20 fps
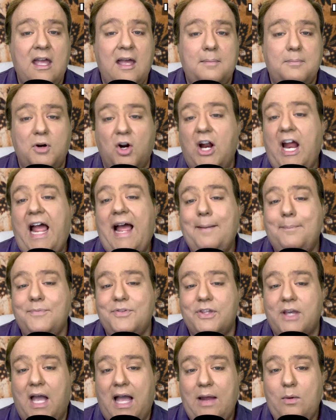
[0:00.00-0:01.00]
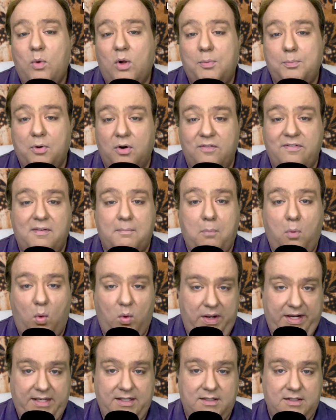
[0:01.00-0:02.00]
Perhaps I will prove a
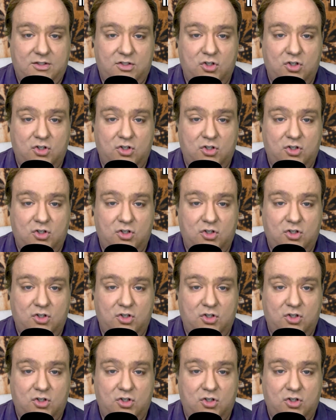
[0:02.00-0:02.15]
point.